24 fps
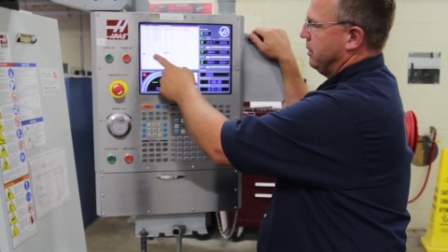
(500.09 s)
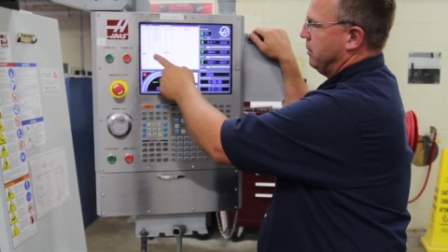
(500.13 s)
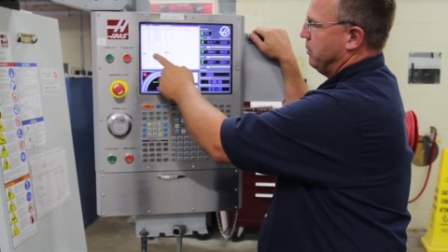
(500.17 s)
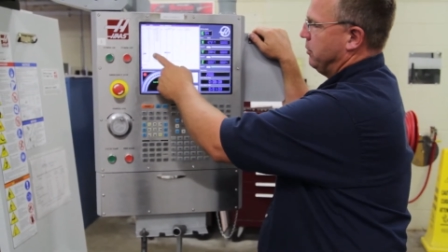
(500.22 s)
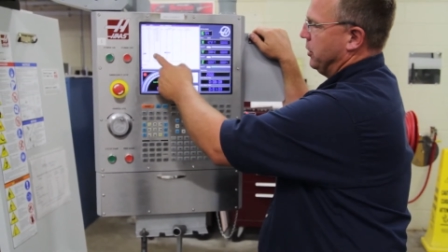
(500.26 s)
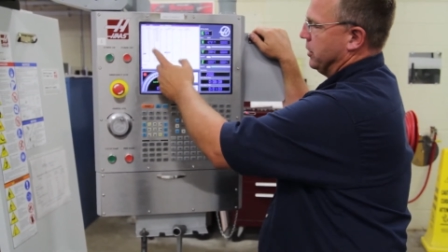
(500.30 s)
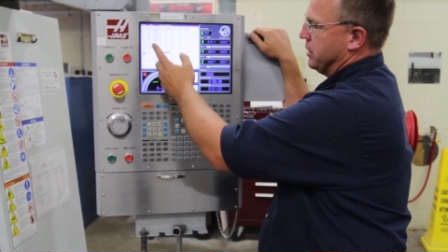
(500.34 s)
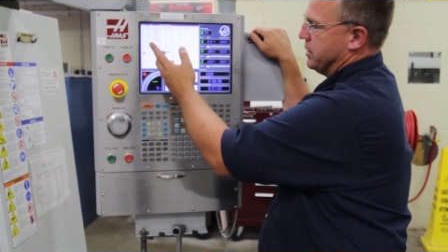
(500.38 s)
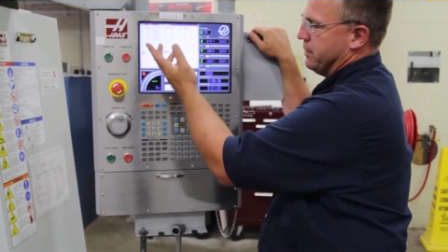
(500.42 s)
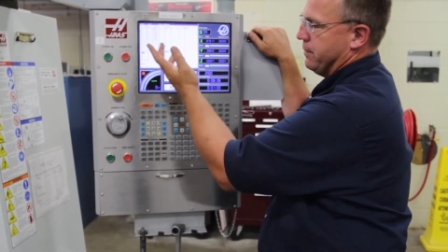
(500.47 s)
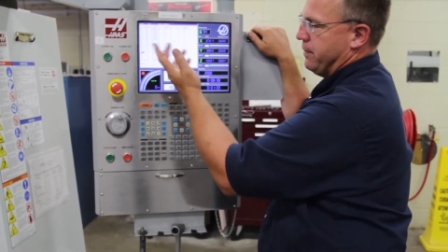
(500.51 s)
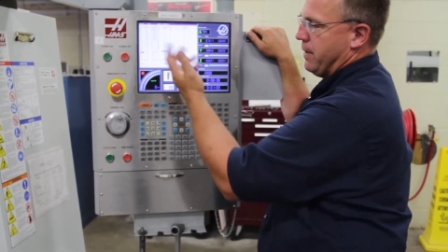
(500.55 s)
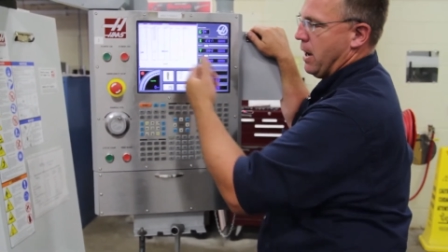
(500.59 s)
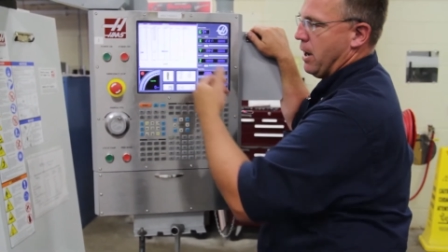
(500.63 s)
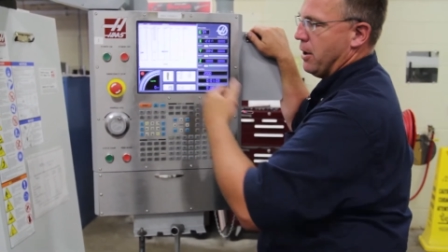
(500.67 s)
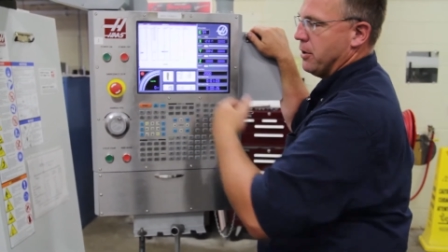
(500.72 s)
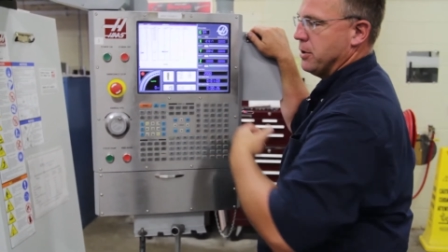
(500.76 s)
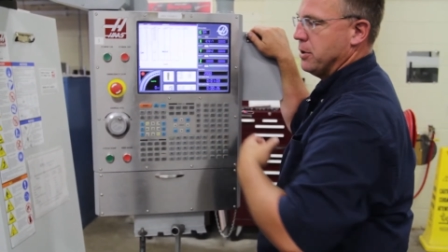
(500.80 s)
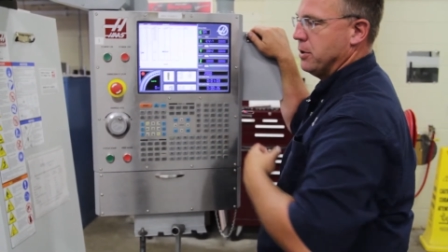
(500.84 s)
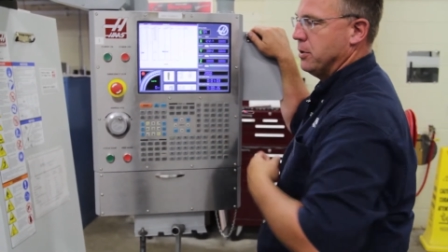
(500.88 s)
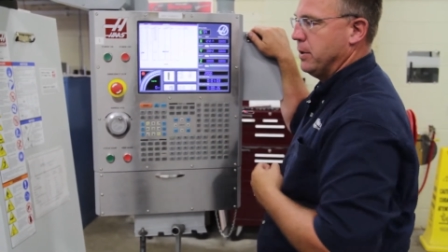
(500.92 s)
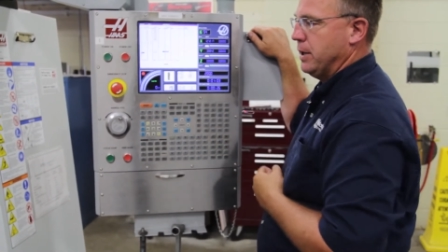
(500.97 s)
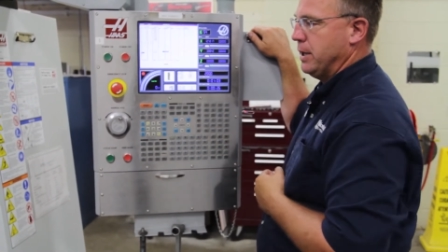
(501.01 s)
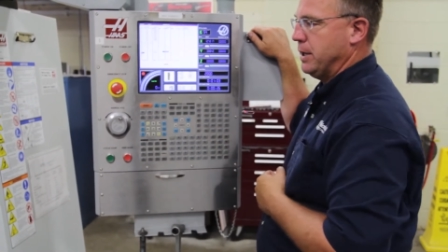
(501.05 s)
Puts a
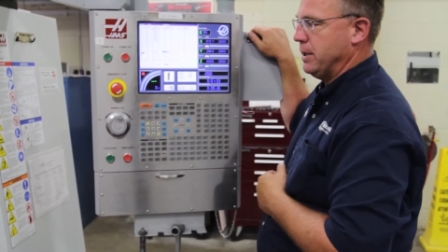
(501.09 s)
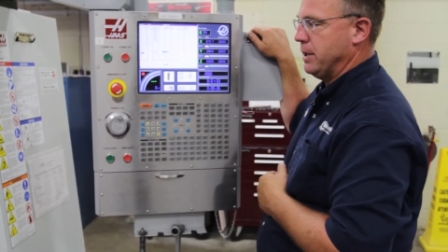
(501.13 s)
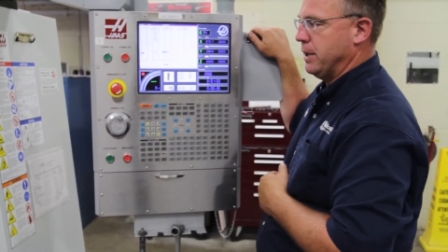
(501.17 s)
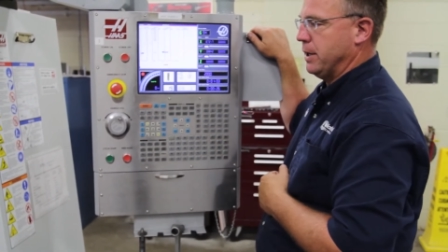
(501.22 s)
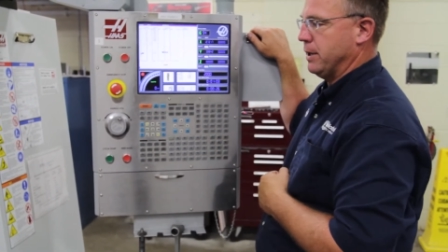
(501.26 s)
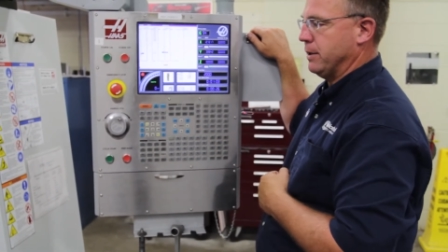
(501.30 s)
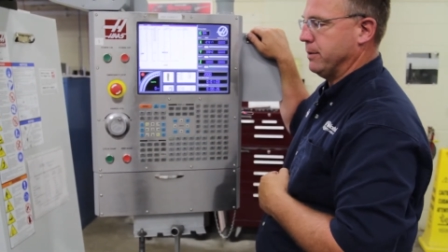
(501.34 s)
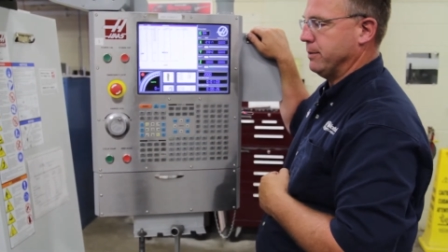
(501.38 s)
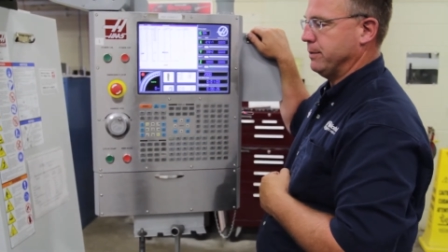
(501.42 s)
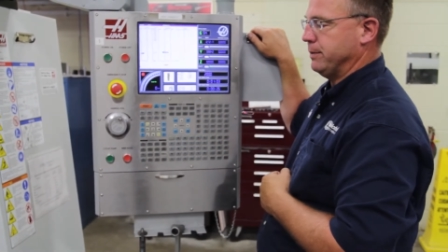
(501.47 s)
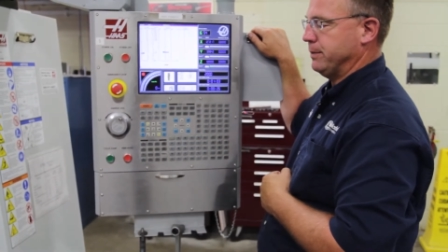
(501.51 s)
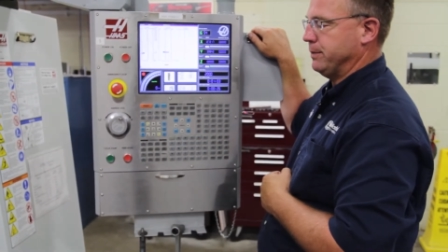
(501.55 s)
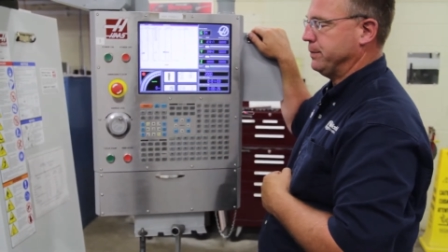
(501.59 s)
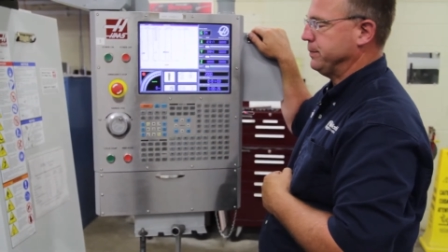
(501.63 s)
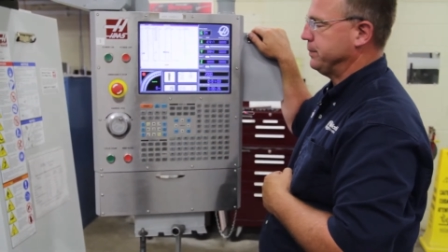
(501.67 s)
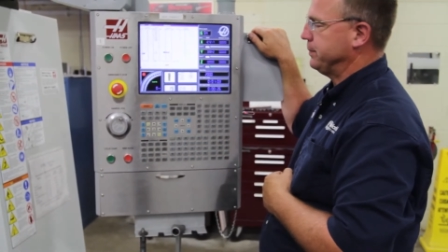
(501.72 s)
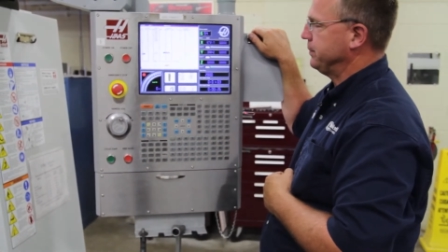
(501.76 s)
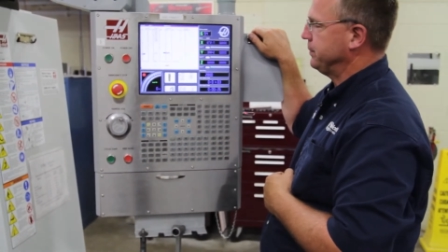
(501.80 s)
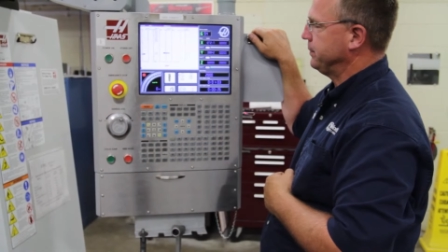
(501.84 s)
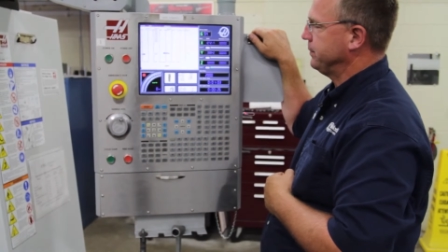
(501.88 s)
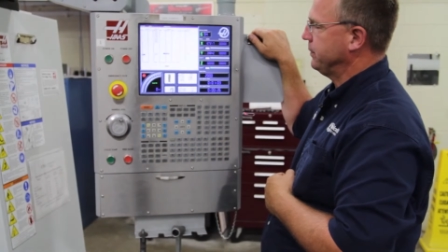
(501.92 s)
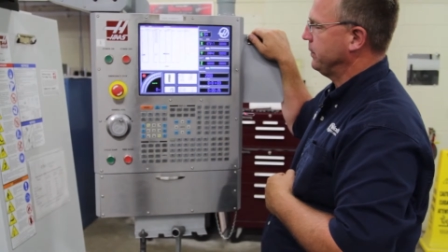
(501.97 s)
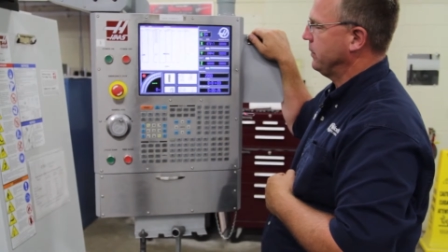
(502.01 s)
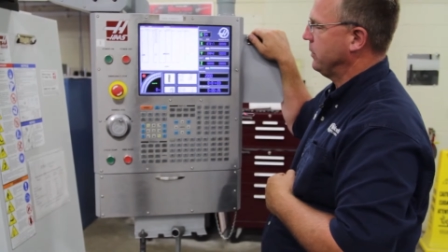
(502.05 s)
value in there.
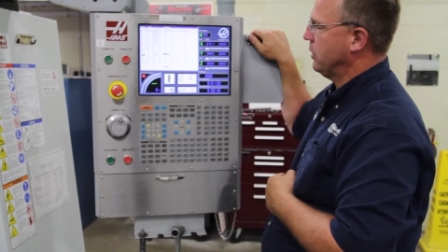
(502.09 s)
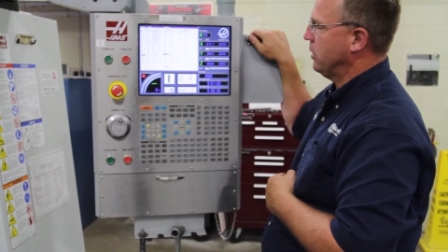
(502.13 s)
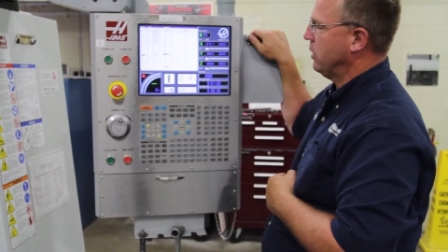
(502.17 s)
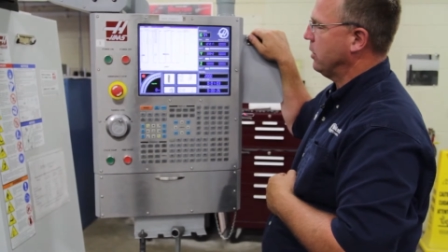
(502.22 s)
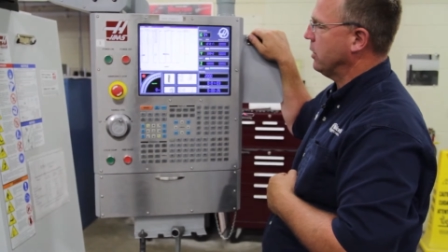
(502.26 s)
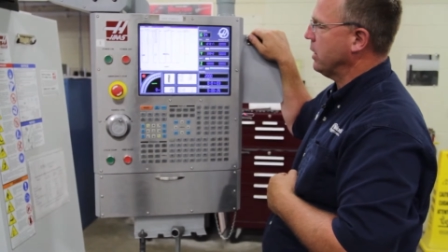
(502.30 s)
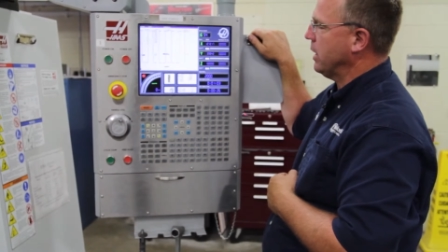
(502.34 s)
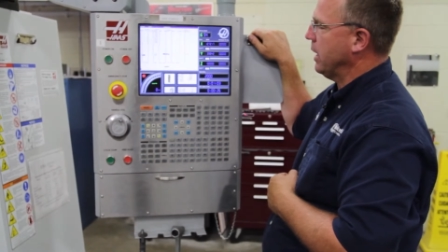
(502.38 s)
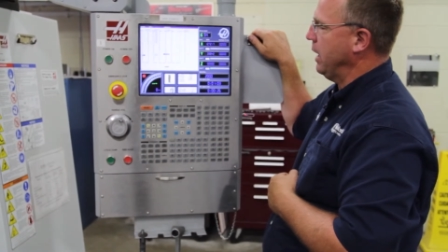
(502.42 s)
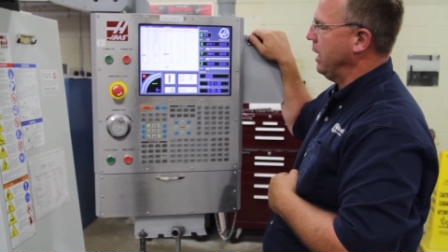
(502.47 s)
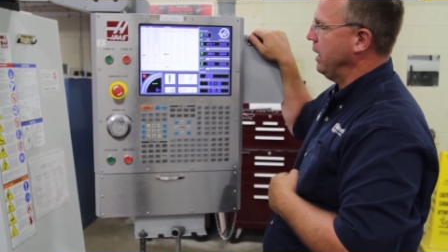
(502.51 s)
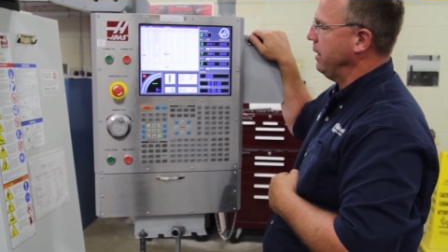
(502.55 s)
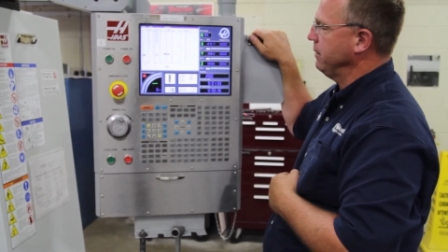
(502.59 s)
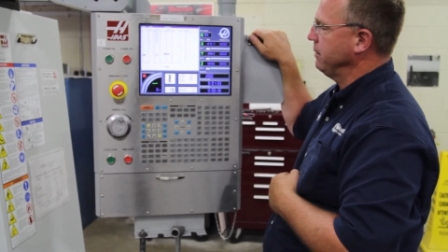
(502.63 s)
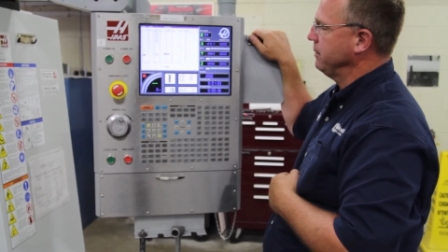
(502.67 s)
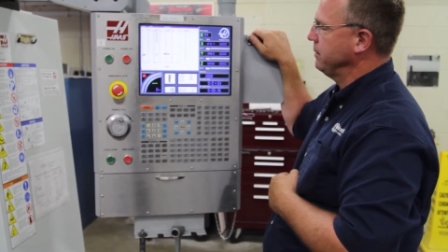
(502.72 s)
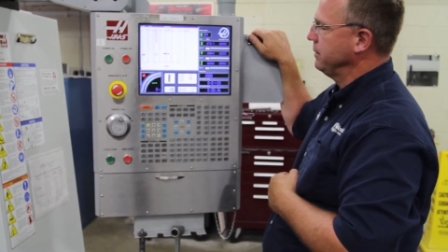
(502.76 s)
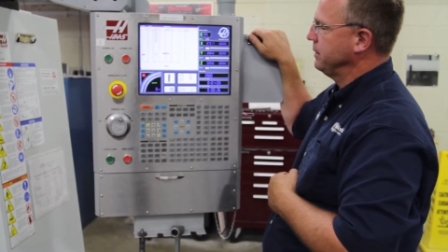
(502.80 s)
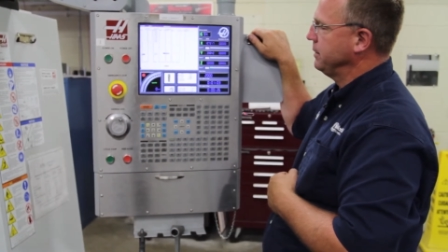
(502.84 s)
Okay?